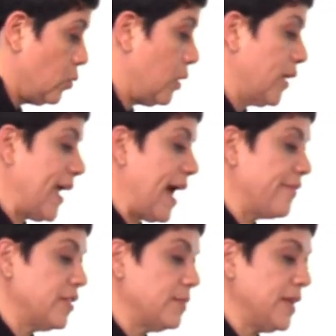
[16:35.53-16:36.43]
what we
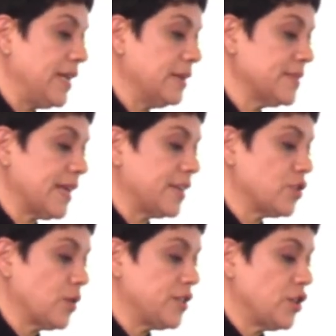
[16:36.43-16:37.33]
have in the medium
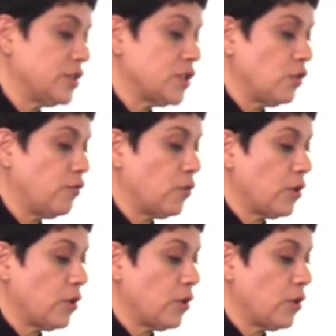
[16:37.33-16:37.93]
saturation, so